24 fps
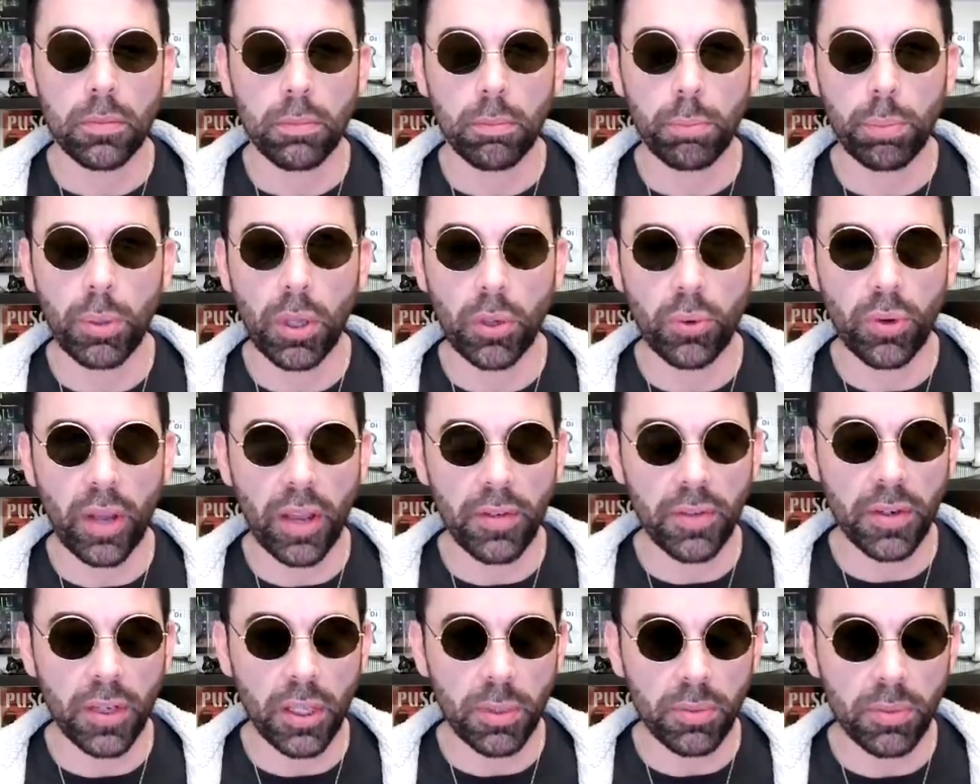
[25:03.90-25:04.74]

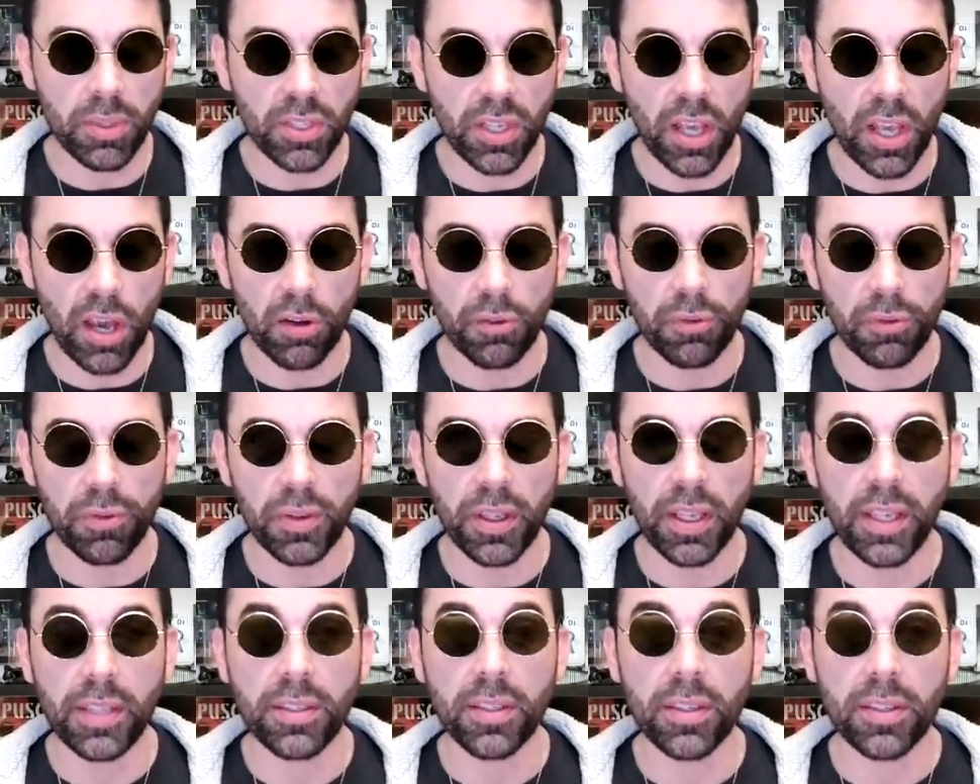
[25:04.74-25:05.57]
Bloodraven himself
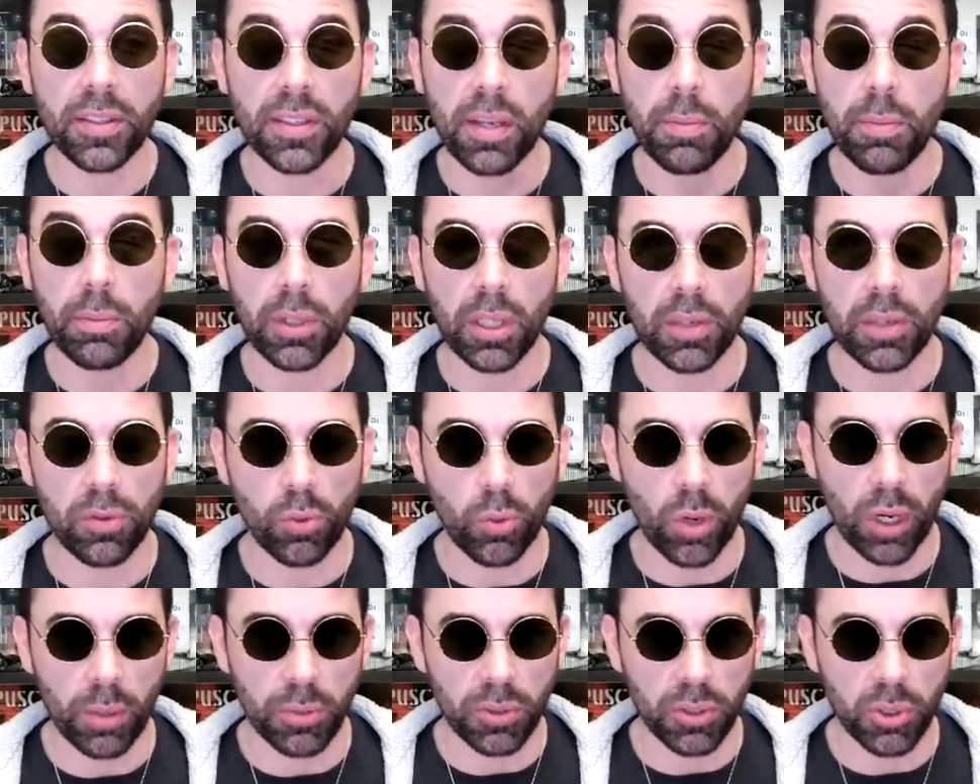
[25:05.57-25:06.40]
is a symbol of a
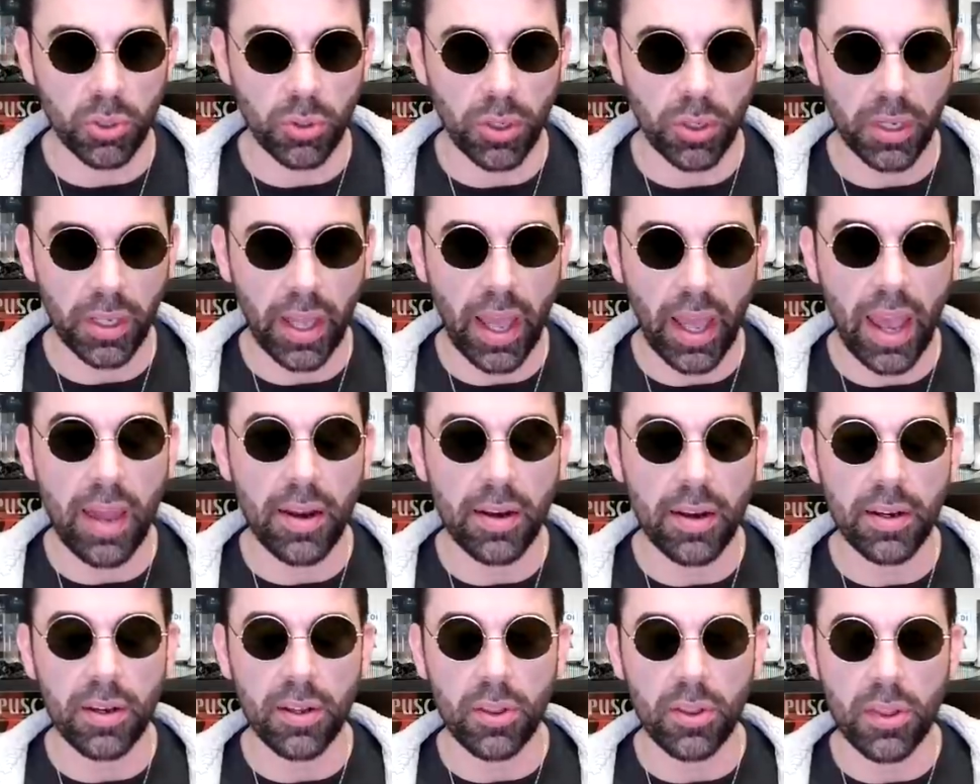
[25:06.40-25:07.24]
weirwood tree
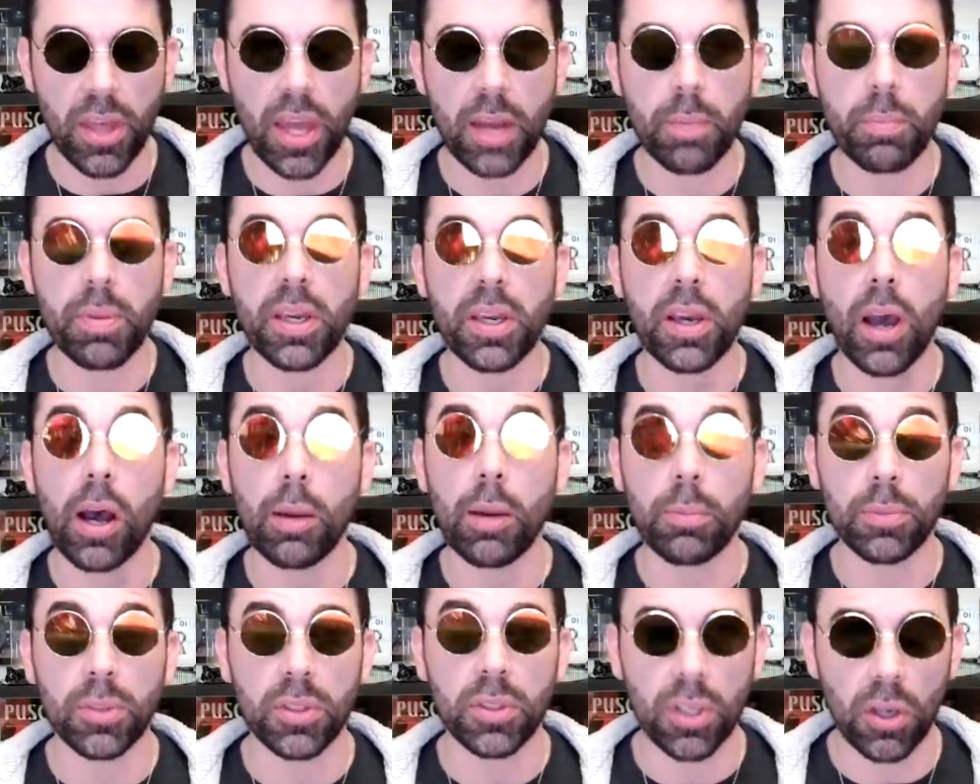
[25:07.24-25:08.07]
and then
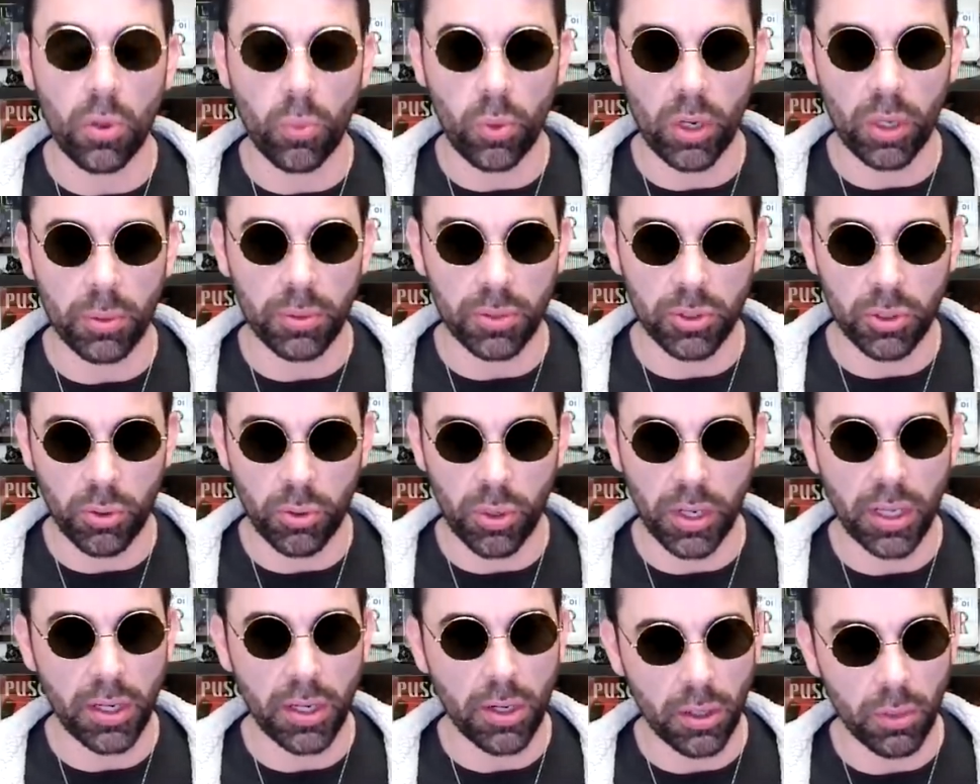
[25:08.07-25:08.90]
becomes a weirwood
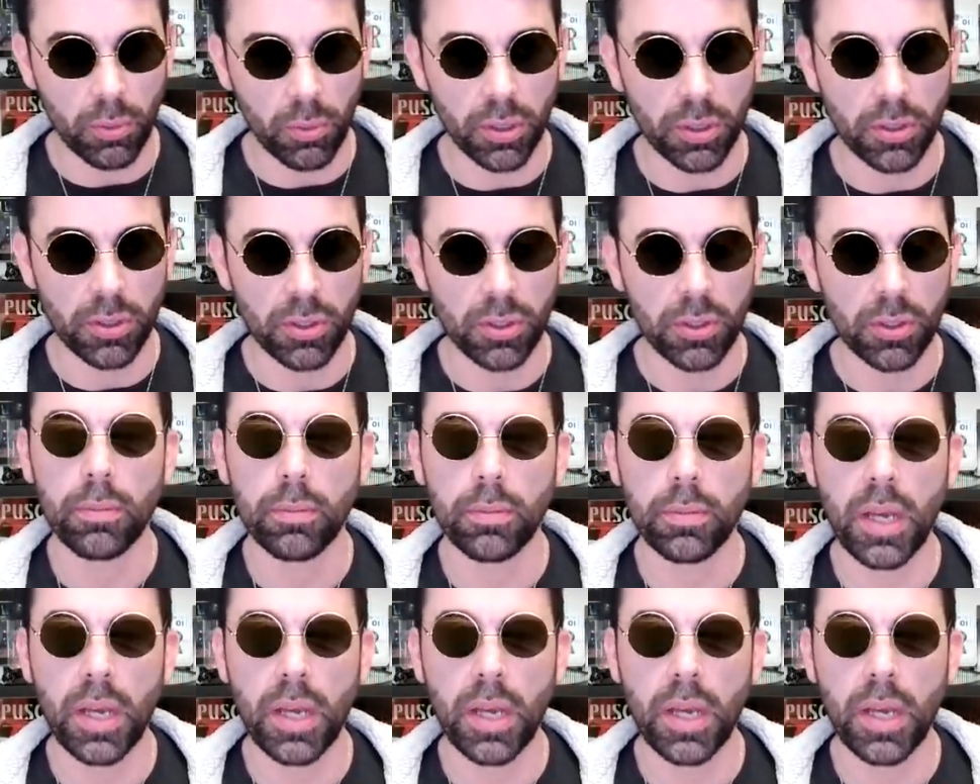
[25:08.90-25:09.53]
tree, in other words.